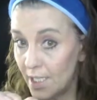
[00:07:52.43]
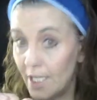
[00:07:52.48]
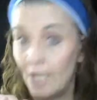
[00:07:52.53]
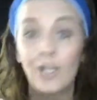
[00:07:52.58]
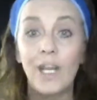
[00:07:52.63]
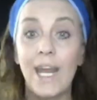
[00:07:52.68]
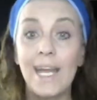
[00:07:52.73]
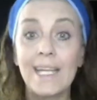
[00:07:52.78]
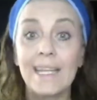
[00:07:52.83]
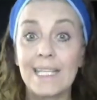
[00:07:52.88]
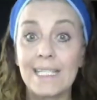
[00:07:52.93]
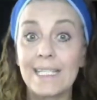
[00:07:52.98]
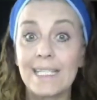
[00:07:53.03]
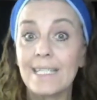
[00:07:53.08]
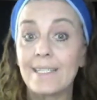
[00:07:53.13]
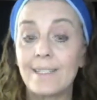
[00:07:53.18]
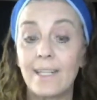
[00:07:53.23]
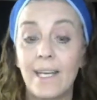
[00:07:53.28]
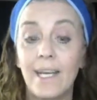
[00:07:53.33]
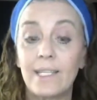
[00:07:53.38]
Okay, this
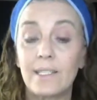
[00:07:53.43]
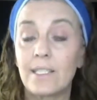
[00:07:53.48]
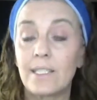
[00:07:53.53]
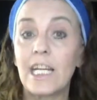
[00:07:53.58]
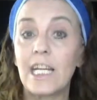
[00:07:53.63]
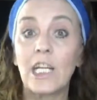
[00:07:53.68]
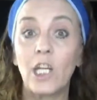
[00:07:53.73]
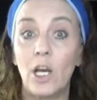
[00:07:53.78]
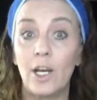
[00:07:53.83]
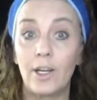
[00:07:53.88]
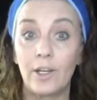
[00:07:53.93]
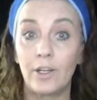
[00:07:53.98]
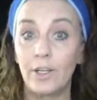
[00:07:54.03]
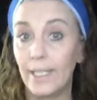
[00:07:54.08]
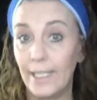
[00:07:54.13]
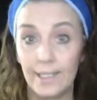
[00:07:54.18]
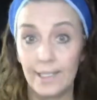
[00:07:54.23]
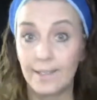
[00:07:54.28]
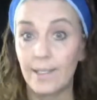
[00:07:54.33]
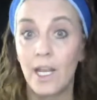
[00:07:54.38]
is Estee Lauder.
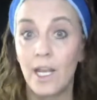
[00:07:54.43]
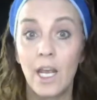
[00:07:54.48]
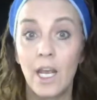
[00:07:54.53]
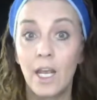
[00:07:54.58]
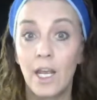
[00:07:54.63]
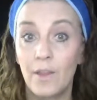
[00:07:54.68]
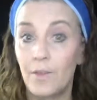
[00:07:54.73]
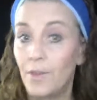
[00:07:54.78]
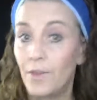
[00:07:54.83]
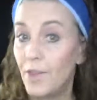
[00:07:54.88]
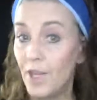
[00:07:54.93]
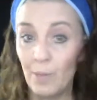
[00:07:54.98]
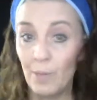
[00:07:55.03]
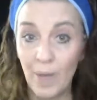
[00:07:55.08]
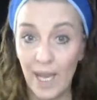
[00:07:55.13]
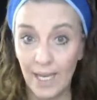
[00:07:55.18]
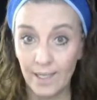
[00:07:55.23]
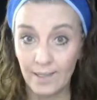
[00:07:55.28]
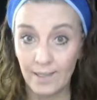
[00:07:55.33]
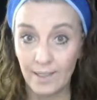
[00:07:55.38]
It is the
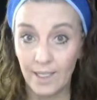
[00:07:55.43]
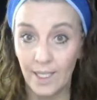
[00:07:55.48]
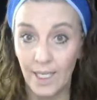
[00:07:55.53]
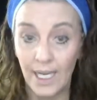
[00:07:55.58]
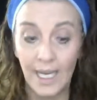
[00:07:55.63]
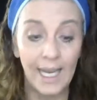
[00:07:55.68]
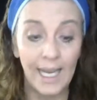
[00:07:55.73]
best.